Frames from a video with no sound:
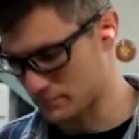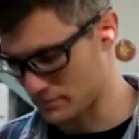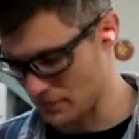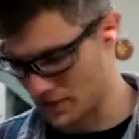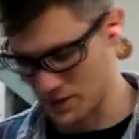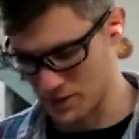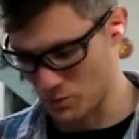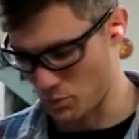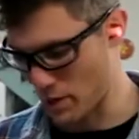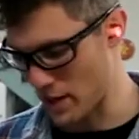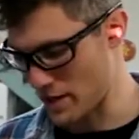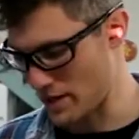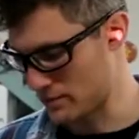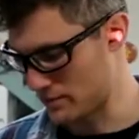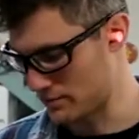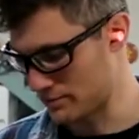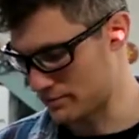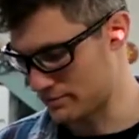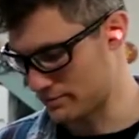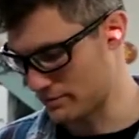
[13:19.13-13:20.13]
less weight
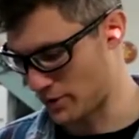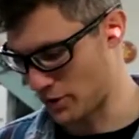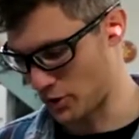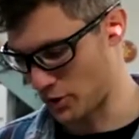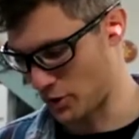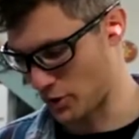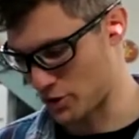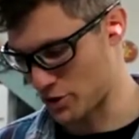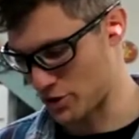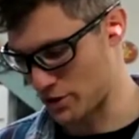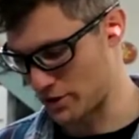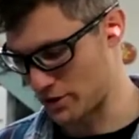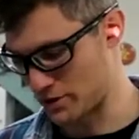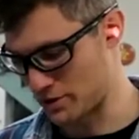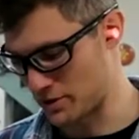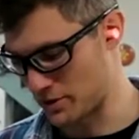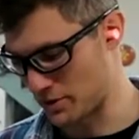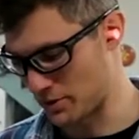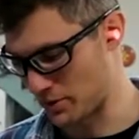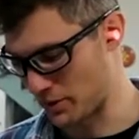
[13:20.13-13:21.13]
and inertia to
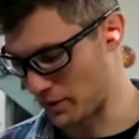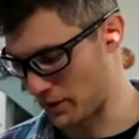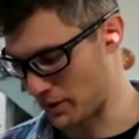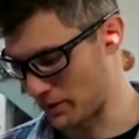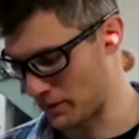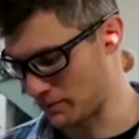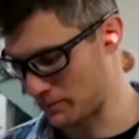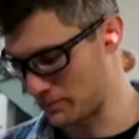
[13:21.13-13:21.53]
deal with.